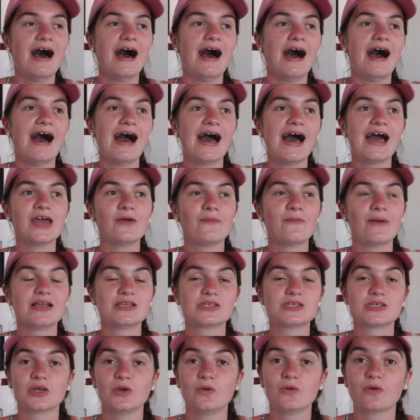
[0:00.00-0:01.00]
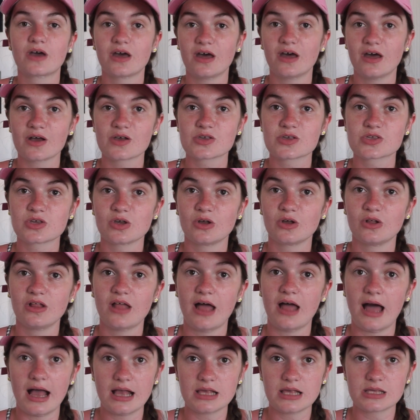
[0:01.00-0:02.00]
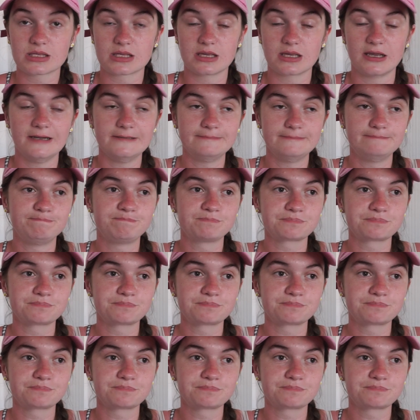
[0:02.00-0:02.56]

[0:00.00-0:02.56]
I went to Kirkstall Asda,